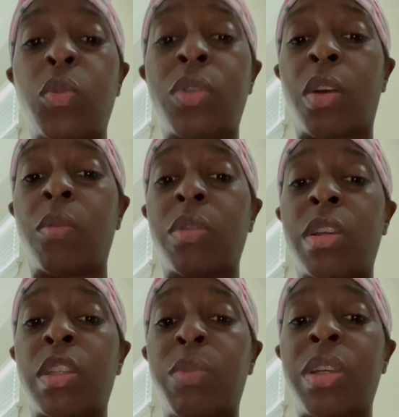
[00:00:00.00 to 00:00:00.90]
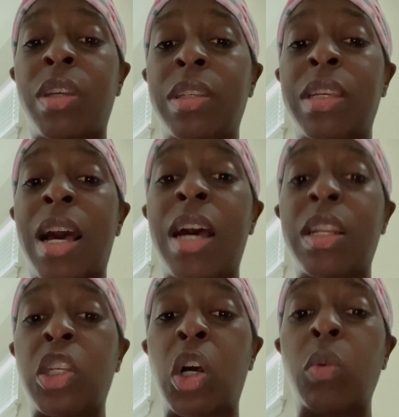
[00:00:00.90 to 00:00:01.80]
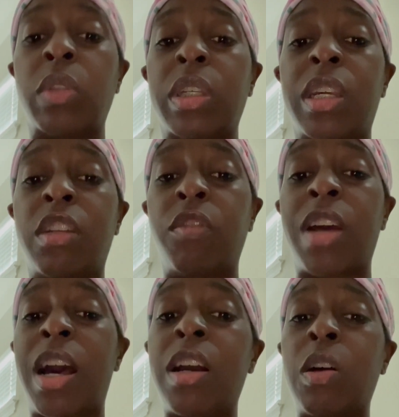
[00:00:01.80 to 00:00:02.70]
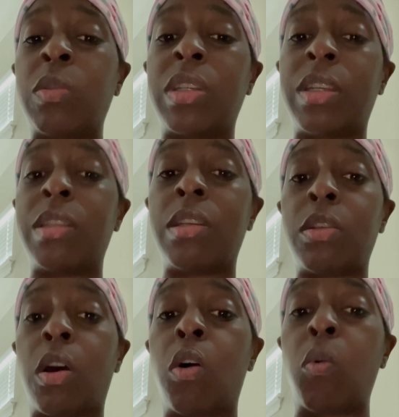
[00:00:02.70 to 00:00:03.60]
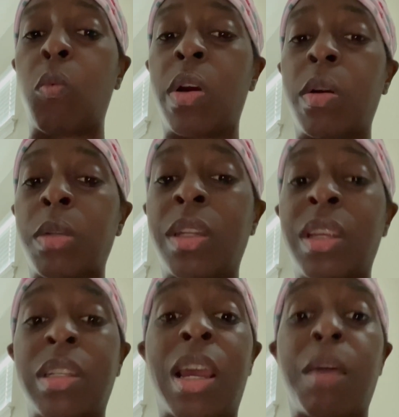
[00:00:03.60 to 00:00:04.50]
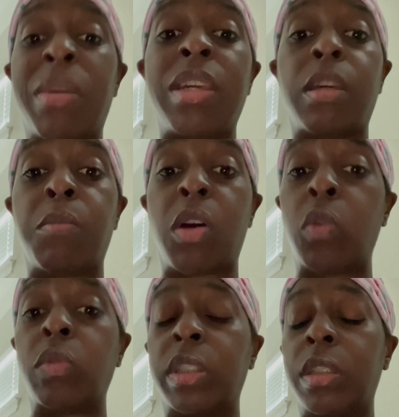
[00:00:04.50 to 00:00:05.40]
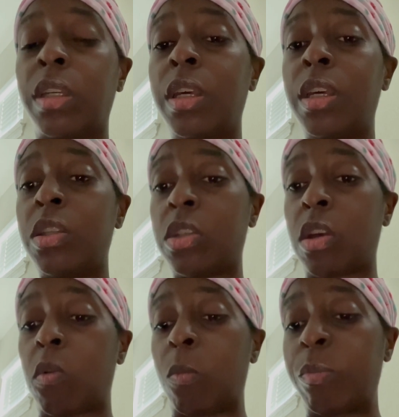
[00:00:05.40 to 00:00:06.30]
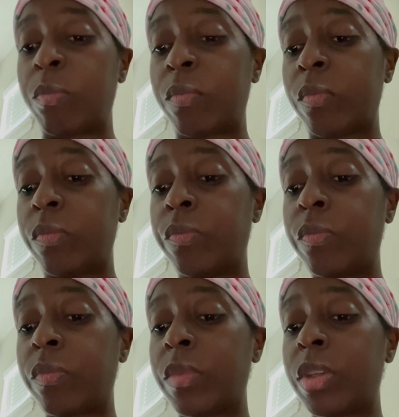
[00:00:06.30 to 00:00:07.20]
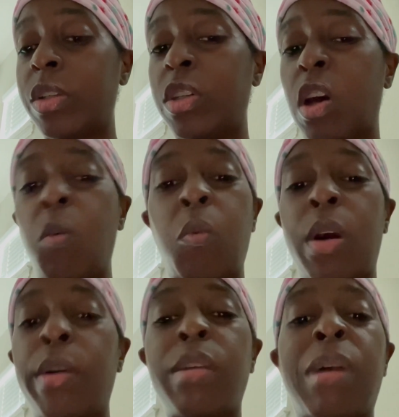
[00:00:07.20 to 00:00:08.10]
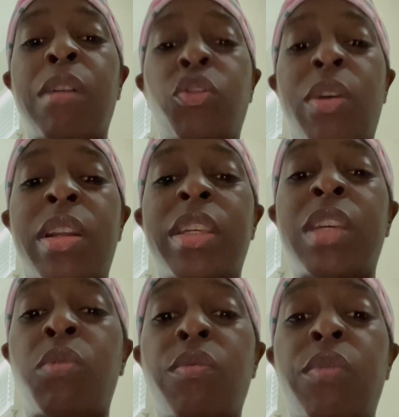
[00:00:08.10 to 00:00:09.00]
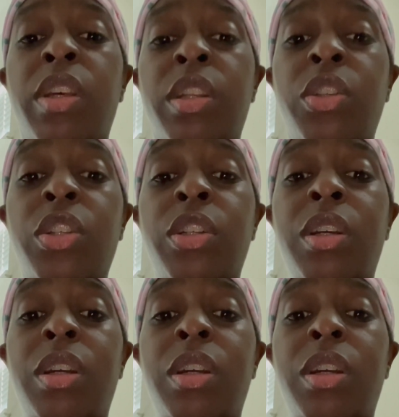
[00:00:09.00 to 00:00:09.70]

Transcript: certain things because God is holy. And if God goes against his own word, that does not make him holy. So don't worry about trying to get revenge